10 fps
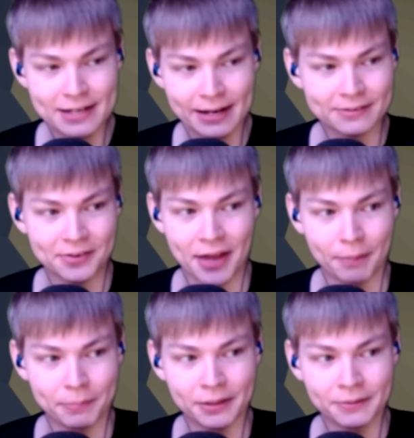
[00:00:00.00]
not
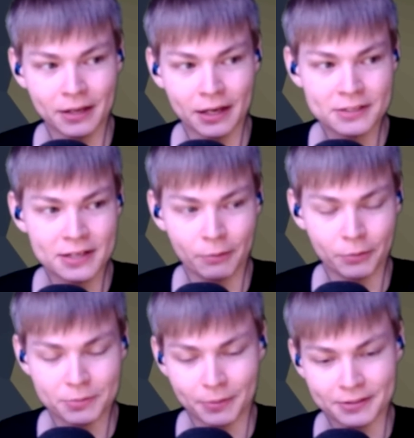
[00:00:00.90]
snappy, it's not
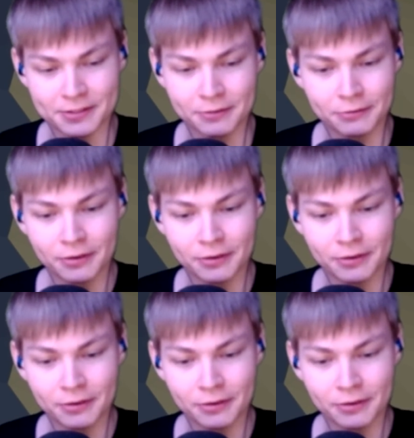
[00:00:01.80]
responsive.